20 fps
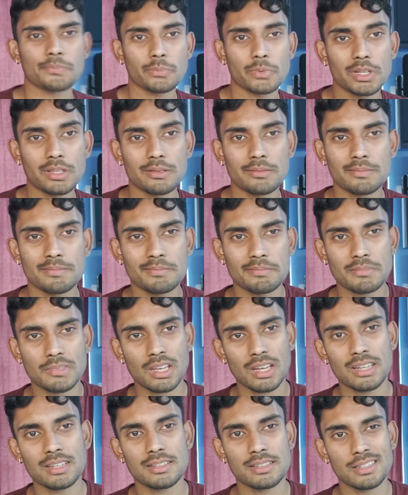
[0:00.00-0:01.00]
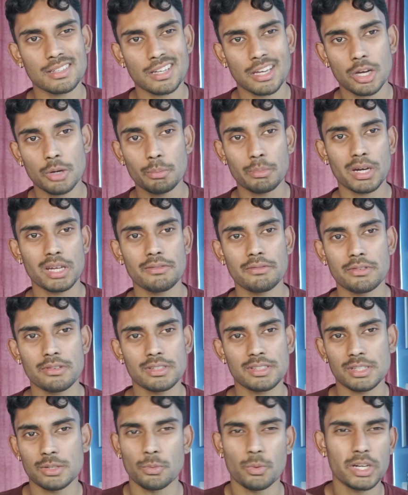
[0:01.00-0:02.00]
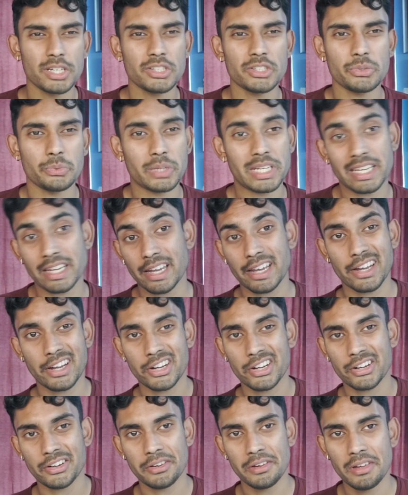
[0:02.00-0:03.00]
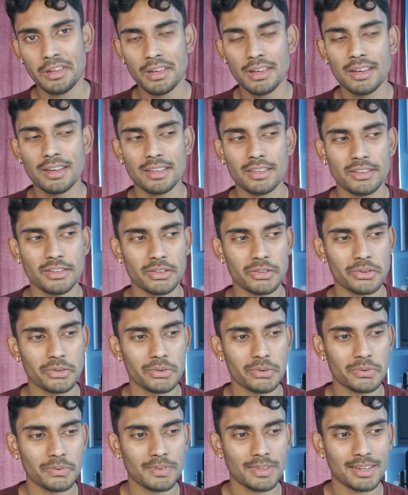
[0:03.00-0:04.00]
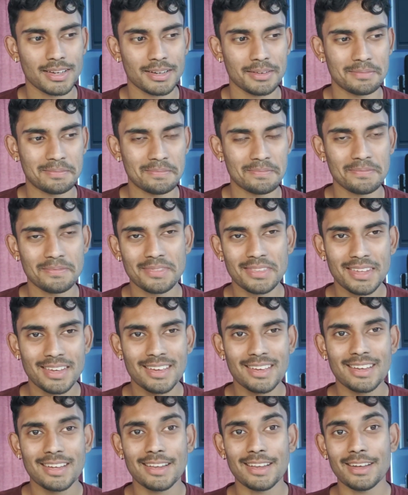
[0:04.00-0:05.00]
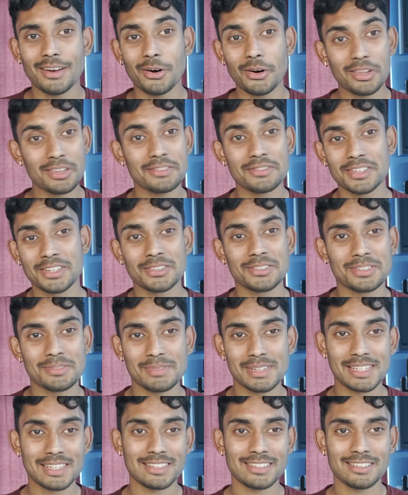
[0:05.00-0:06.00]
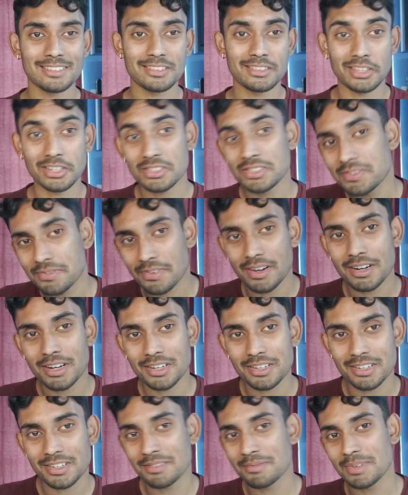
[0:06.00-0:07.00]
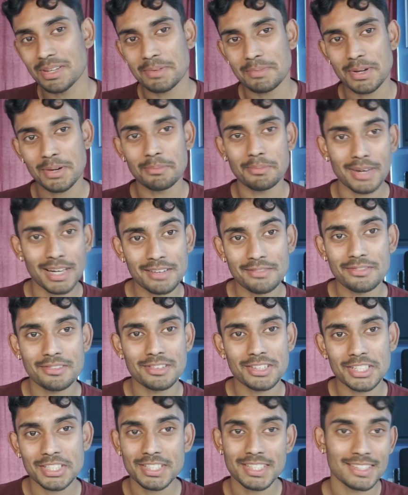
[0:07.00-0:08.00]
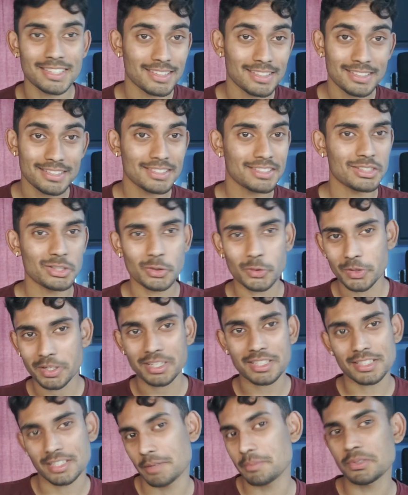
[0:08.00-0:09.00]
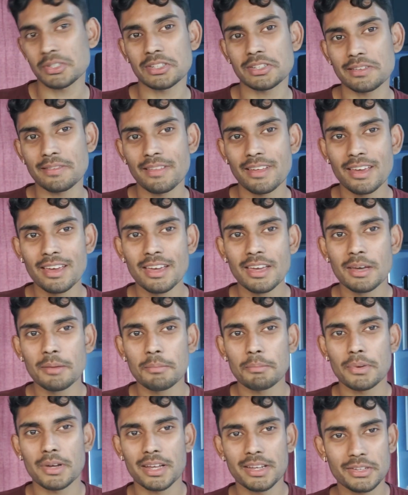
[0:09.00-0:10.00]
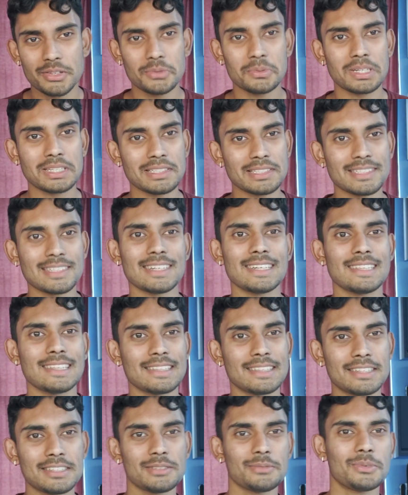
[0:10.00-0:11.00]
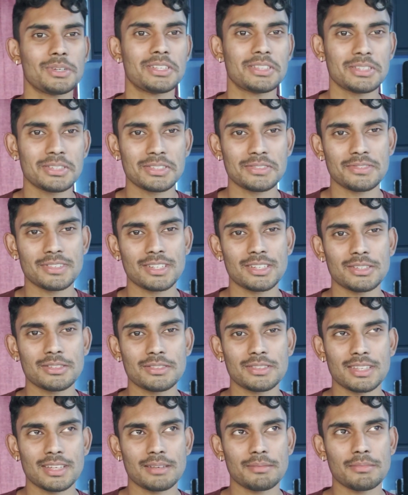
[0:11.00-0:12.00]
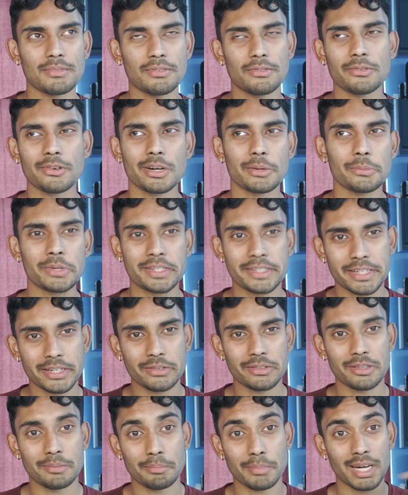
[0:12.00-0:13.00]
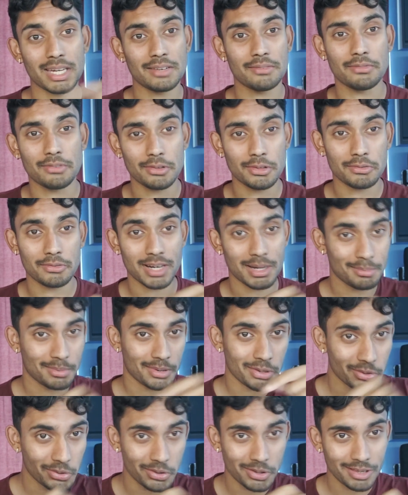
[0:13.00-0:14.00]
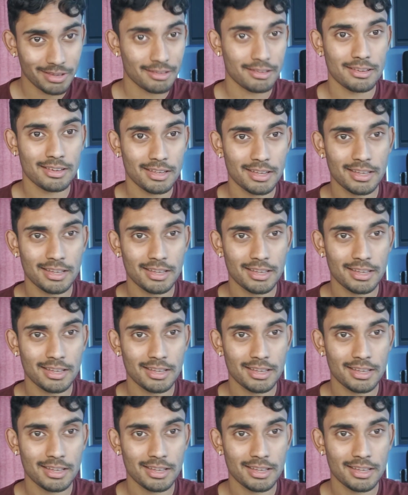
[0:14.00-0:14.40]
Well, gazing, how mindful is it? Why should we care? You know, all the videos on my channel thus far have been about mindfulness, and this is no exception. But I do want to say that this is one of those videos that before I went down the mindful rabbit hole,